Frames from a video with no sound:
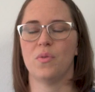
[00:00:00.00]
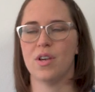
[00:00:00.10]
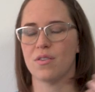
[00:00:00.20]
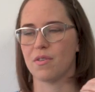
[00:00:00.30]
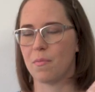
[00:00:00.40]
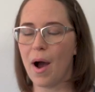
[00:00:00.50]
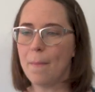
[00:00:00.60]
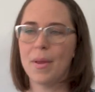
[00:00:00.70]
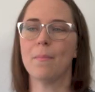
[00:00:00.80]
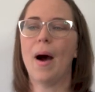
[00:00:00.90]
hear
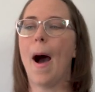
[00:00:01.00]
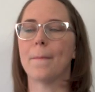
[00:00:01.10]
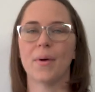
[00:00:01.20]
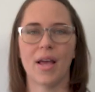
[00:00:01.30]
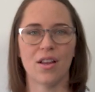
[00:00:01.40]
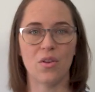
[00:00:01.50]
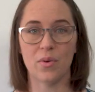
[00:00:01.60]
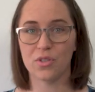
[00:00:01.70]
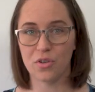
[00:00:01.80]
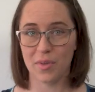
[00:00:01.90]
a big pop and you
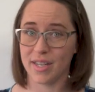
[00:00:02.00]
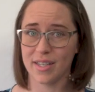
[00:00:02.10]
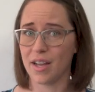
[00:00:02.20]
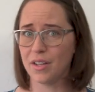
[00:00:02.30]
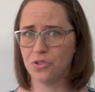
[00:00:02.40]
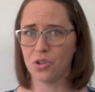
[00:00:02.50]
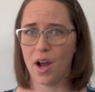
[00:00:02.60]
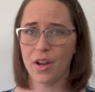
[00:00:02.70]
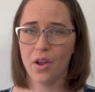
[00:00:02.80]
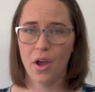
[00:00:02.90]
assume that it's a
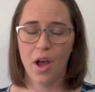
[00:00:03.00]
gunshot.